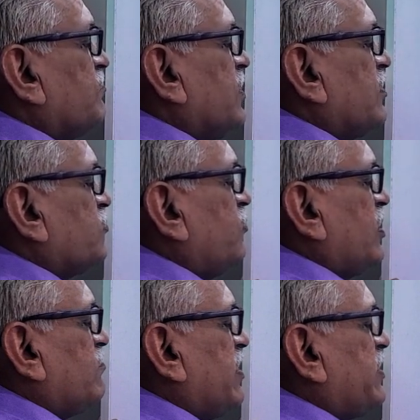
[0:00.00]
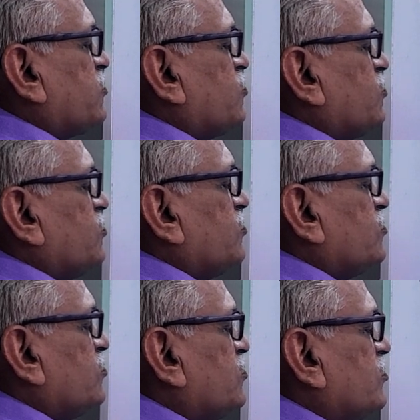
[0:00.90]
1 by 2
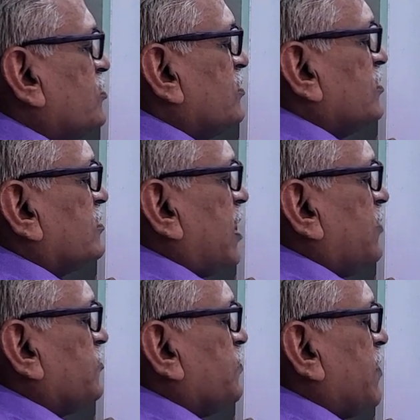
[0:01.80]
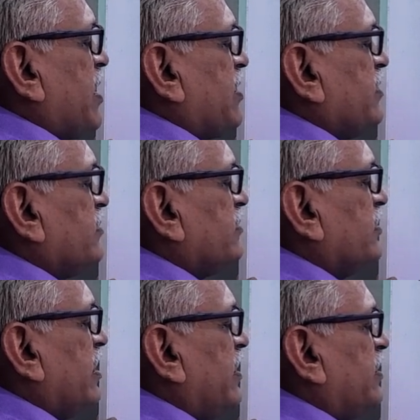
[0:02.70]
times pi
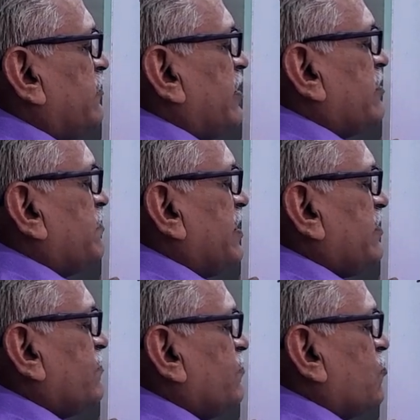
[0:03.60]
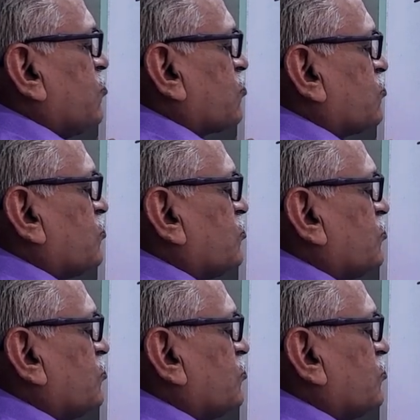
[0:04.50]
and divided by 4.